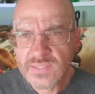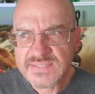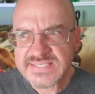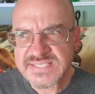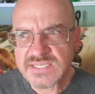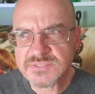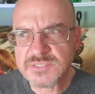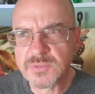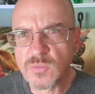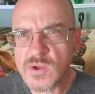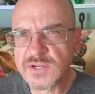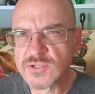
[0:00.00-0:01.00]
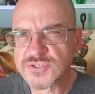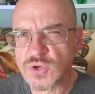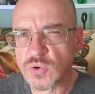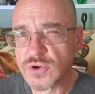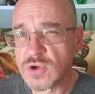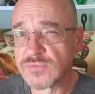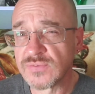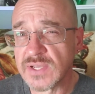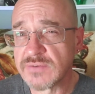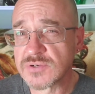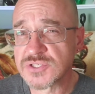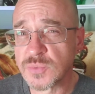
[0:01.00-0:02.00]
This seems to be one of those Oreo
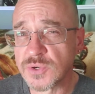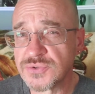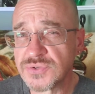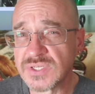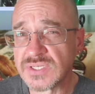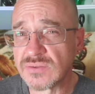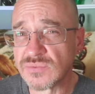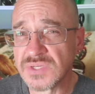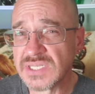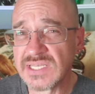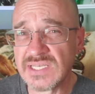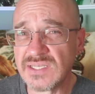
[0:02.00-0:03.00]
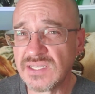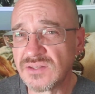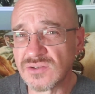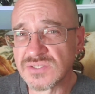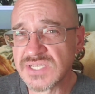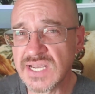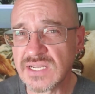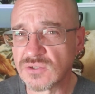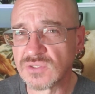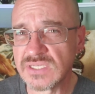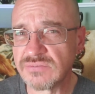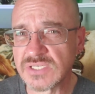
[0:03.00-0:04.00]
flavors where you can really either take it or
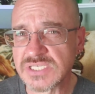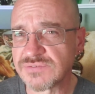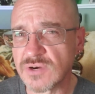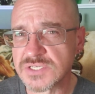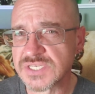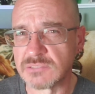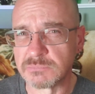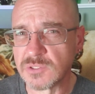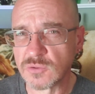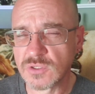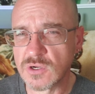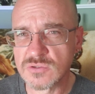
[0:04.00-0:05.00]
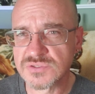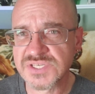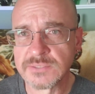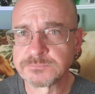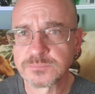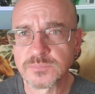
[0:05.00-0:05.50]
leave it as far as the milk goes.